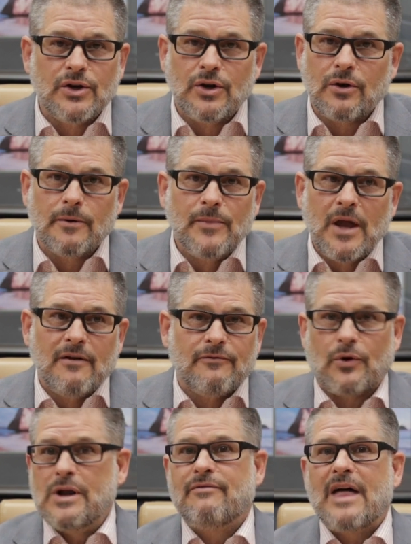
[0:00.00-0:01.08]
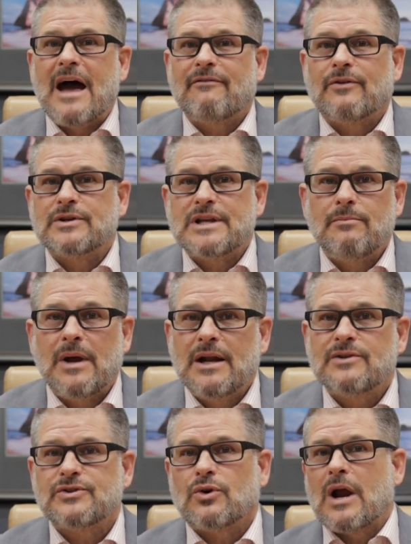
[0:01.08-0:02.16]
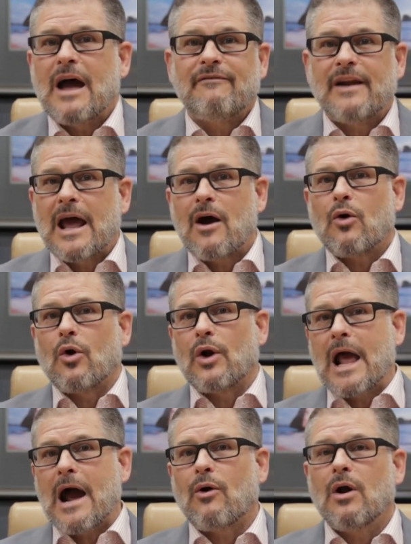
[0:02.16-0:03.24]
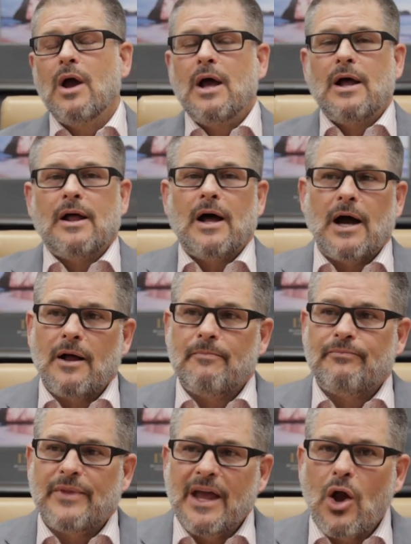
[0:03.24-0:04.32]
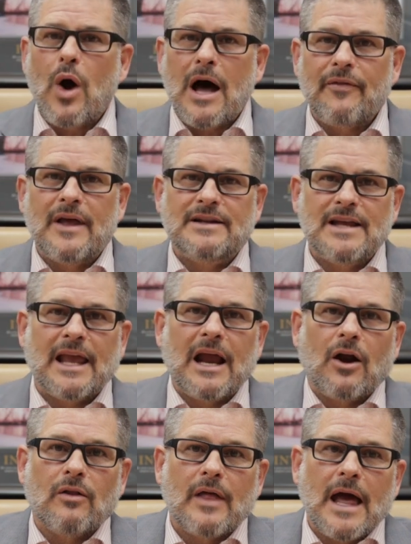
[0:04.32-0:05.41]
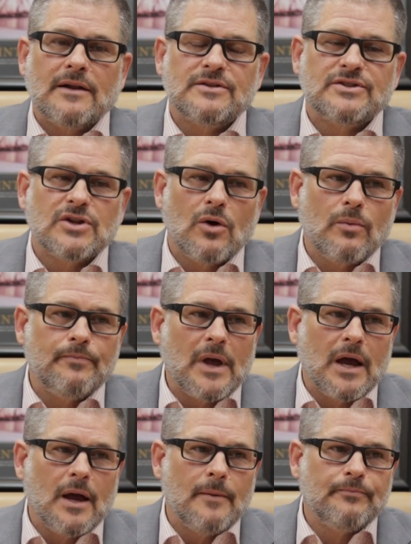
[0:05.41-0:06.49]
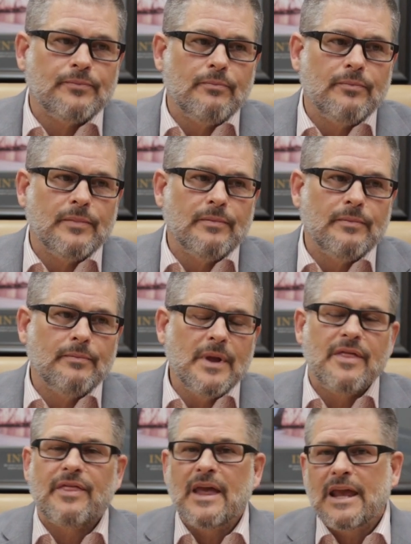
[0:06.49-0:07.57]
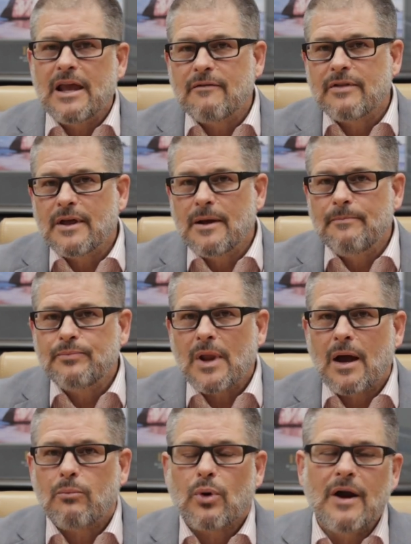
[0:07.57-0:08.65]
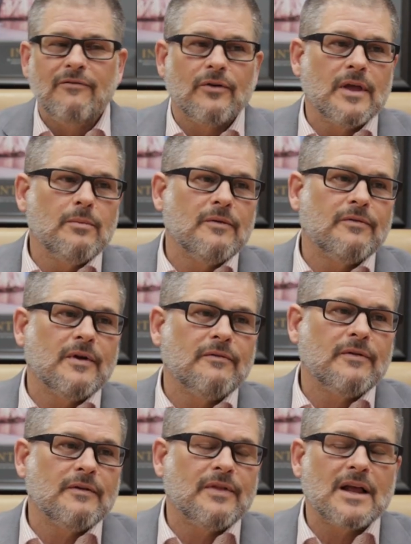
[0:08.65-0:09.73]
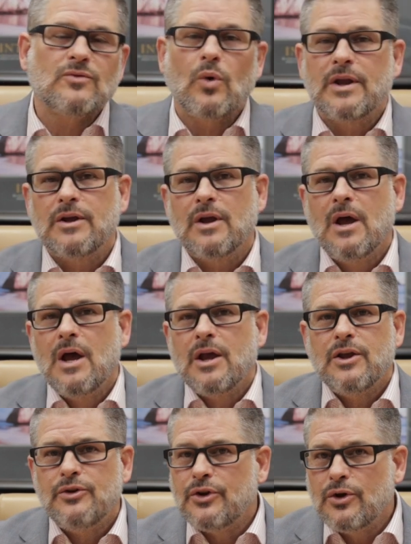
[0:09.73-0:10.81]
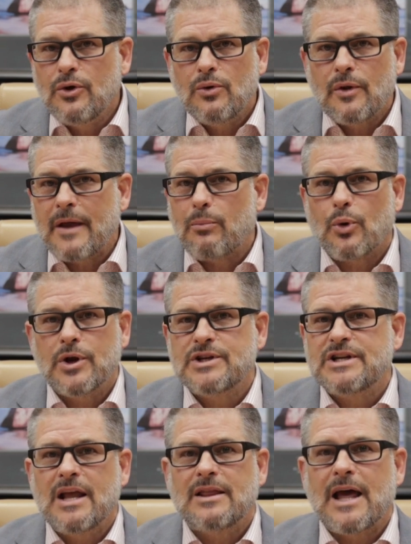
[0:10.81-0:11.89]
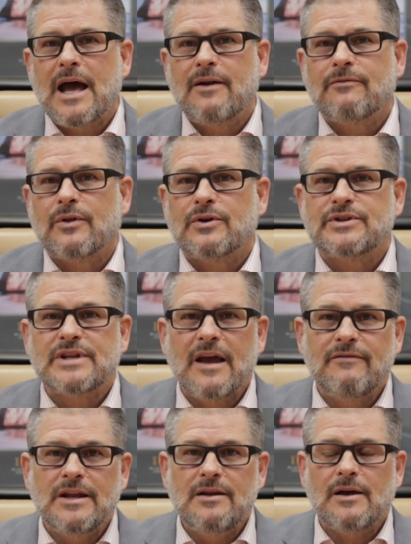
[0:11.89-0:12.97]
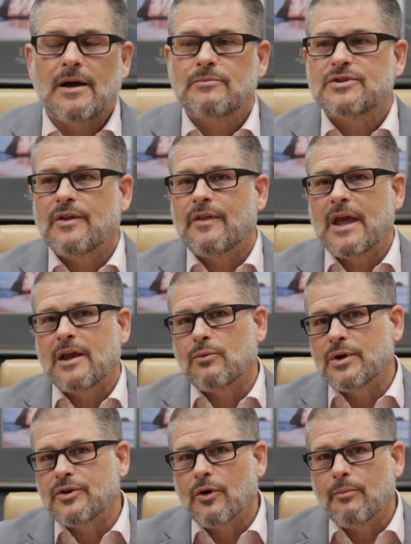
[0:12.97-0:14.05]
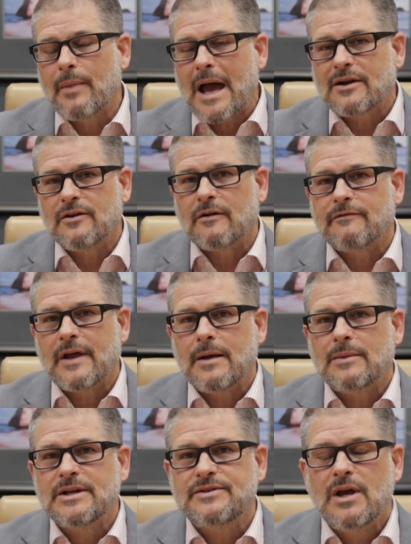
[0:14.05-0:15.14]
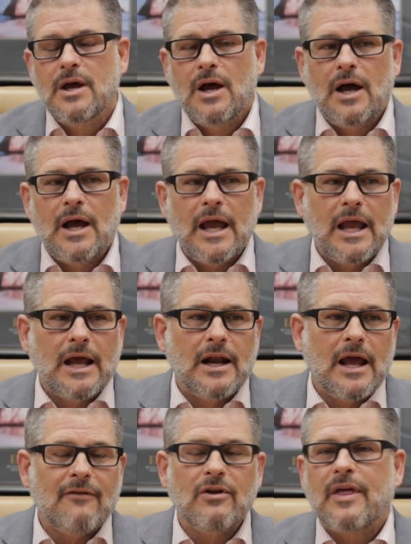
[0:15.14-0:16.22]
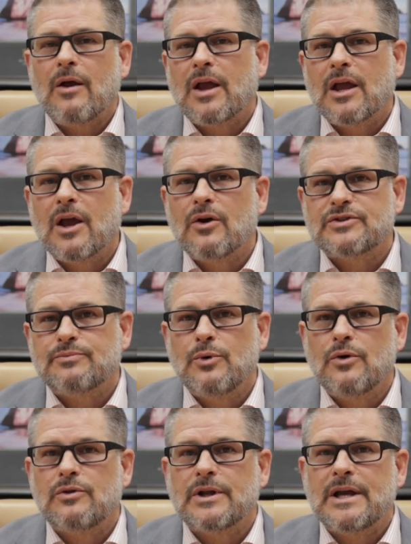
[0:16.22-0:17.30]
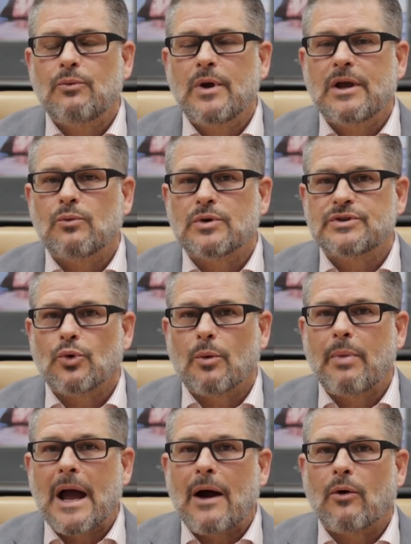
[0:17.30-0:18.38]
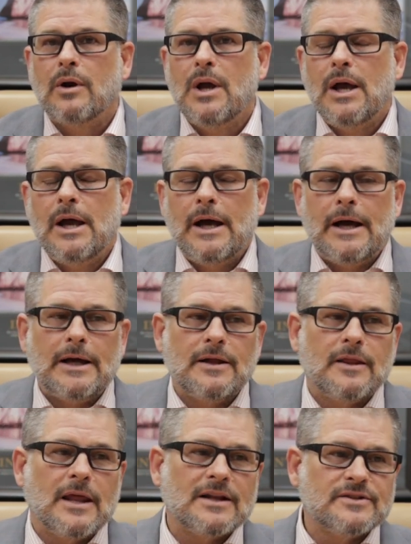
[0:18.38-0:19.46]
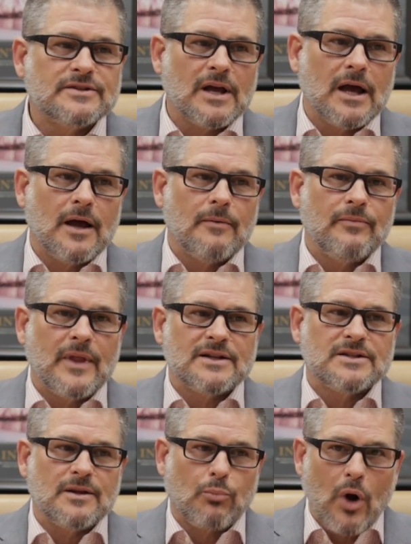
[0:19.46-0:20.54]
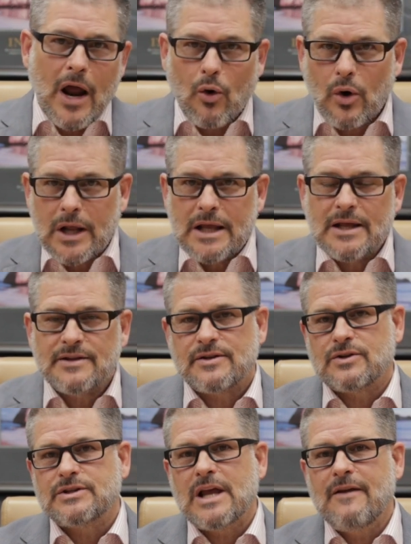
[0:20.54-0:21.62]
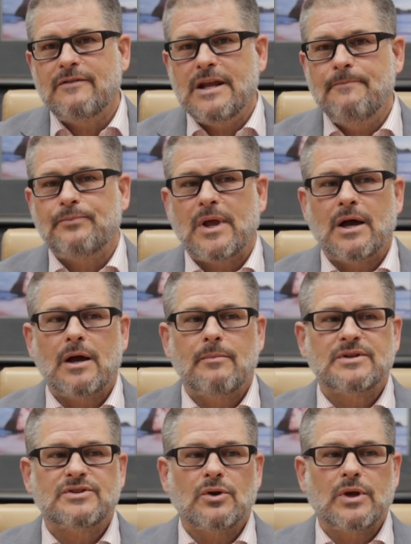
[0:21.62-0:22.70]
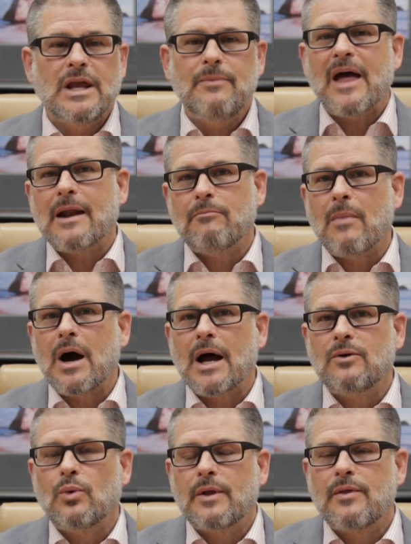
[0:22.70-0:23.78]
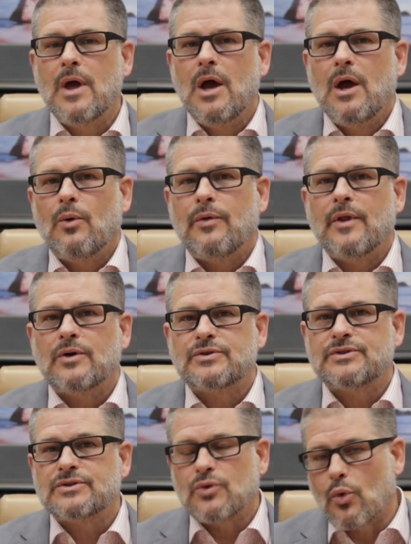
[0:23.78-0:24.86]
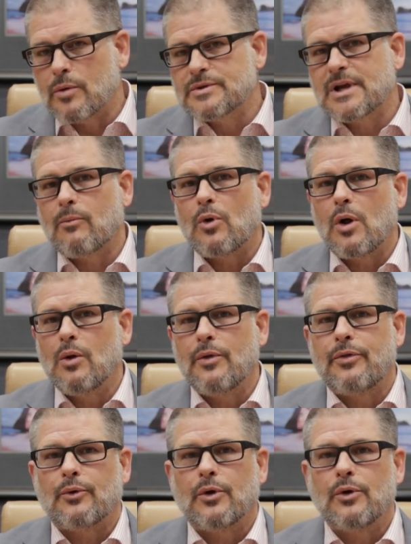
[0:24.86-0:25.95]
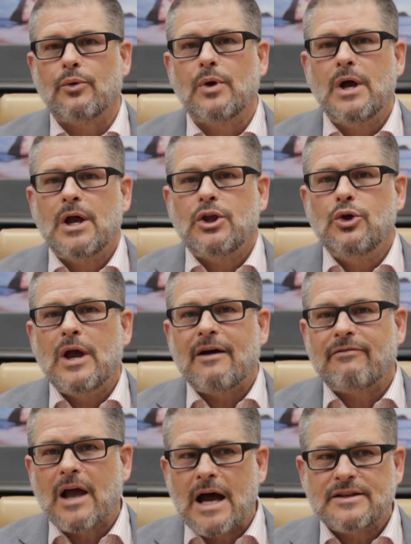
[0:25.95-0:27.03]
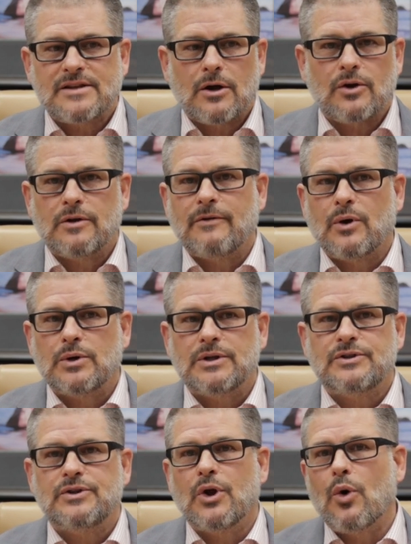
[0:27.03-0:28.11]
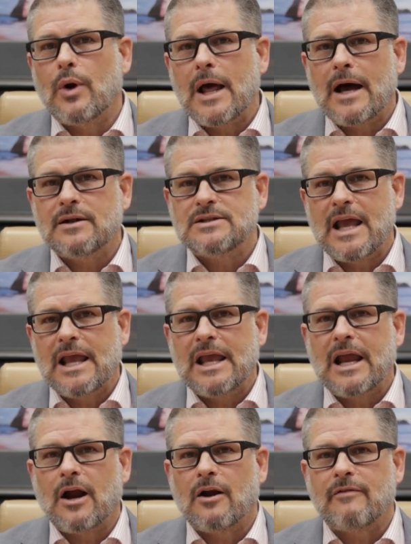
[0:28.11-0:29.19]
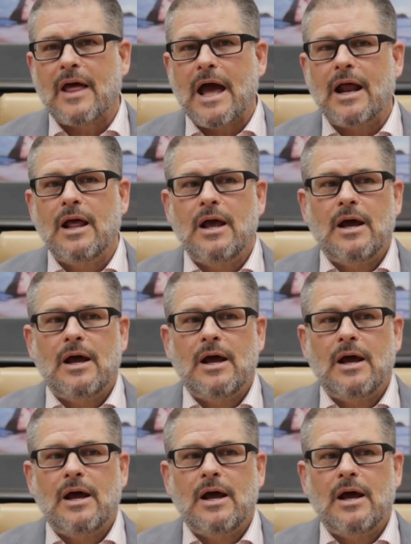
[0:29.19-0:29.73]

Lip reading: you're free of that for 10 minutes or half an hour or an hour. They go out and they take care of that. And so be thinking of them, pray for them if that's what you do. They appreciate that for their safety, so that they can return back to their families and everything can go smoothly and we can restore power. That's the priority, is their safety. And so keep that in mind when those storms come rolling through. You have guys that are devoted to going out and taking care of that,